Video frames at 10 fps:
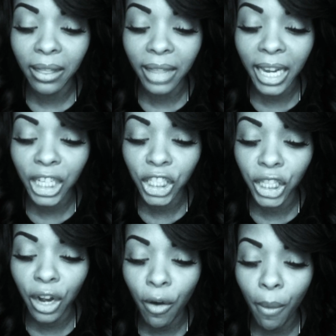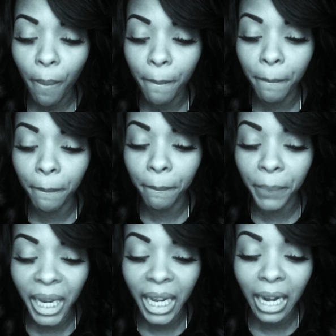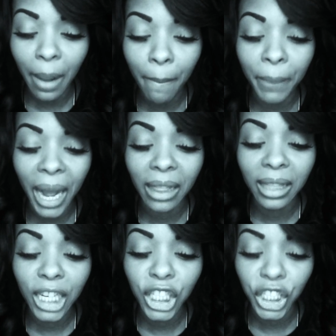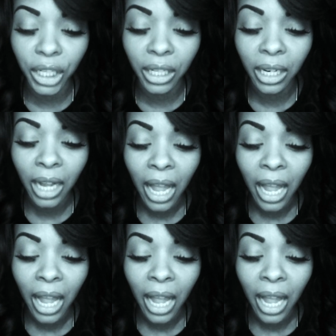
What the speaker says: they shall bid my leisure,